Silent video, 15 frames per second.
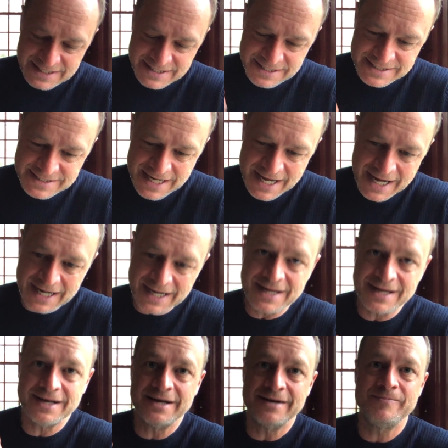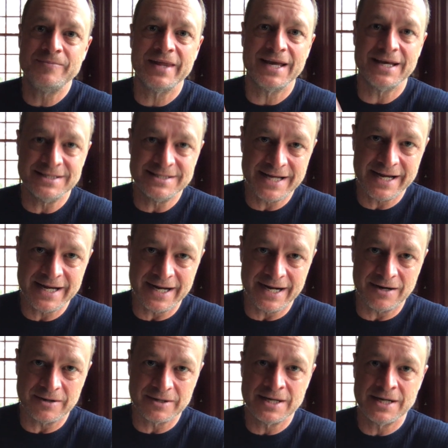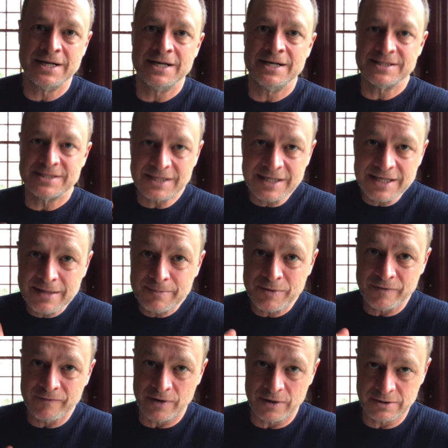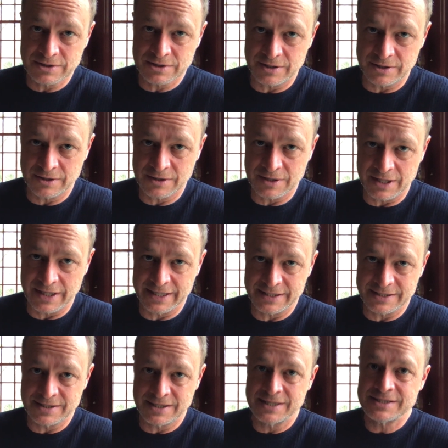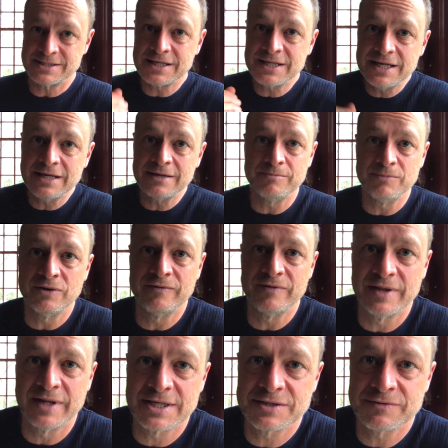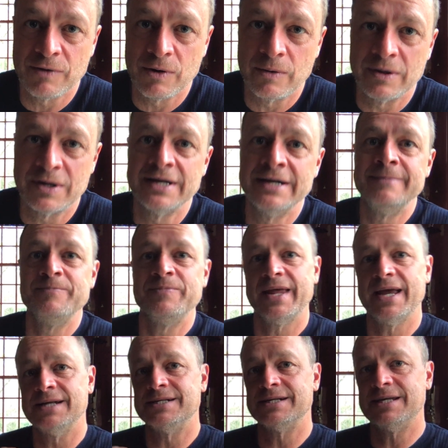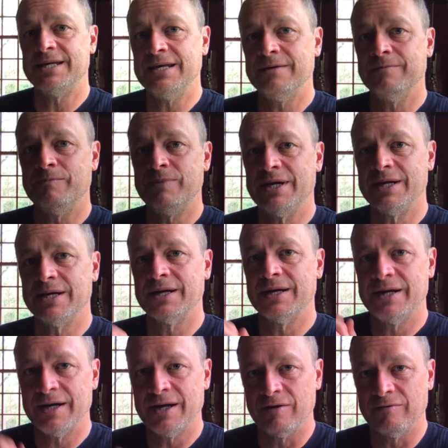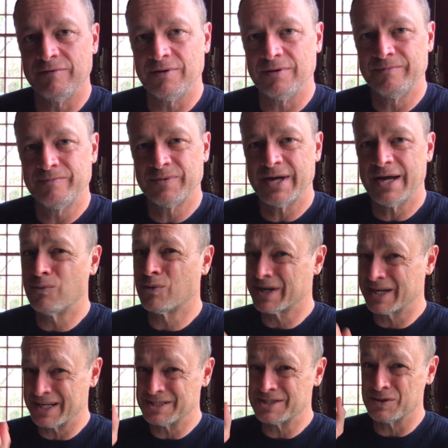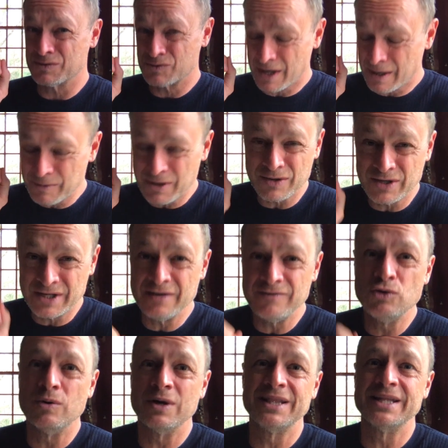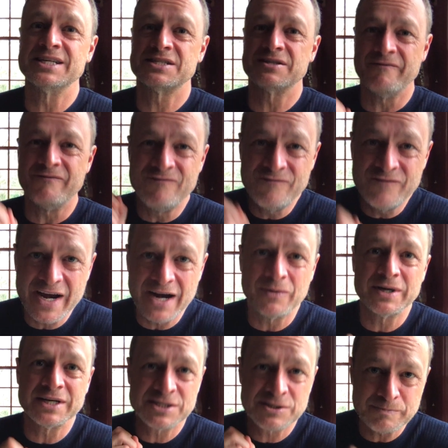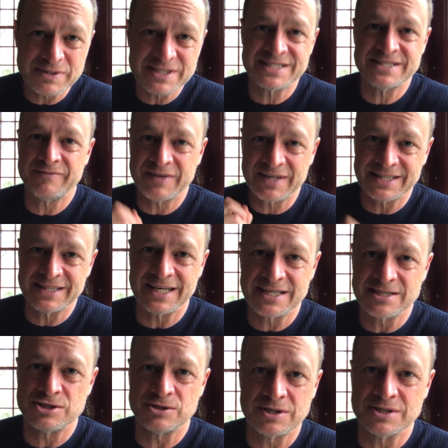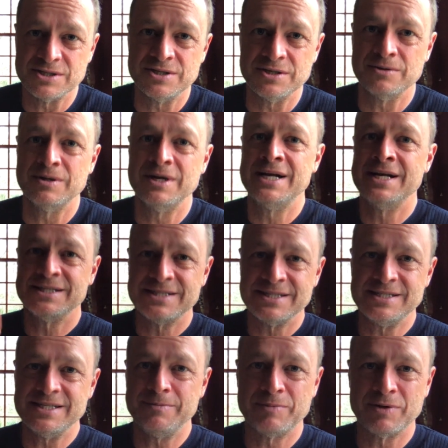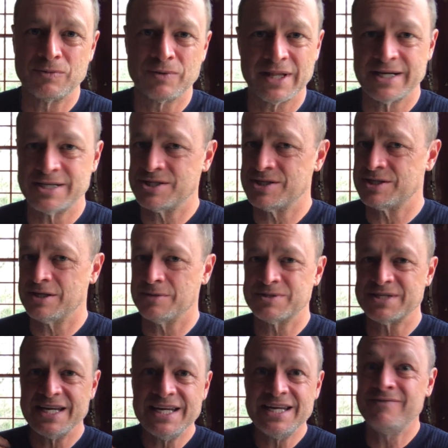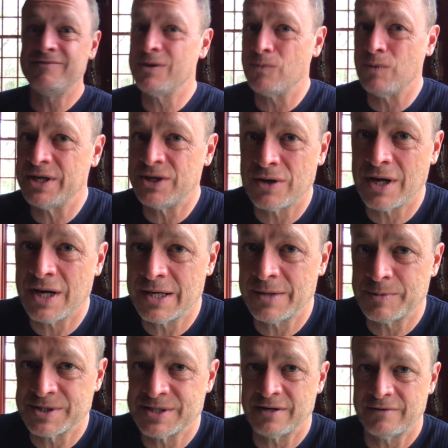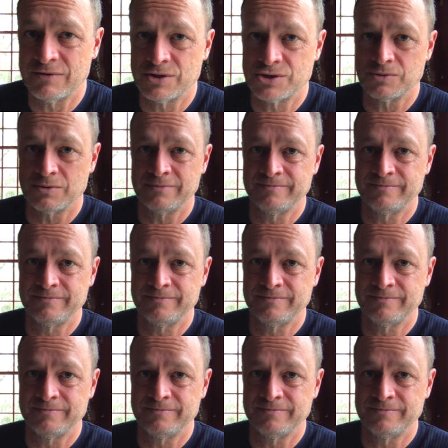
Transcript: day in and day out to keep the focus on your clients, to keep moving things forward, and to keep being helpful. And I'm going to give you a list of very specific things you can do to deepen relationships, even when you're 100% virtual.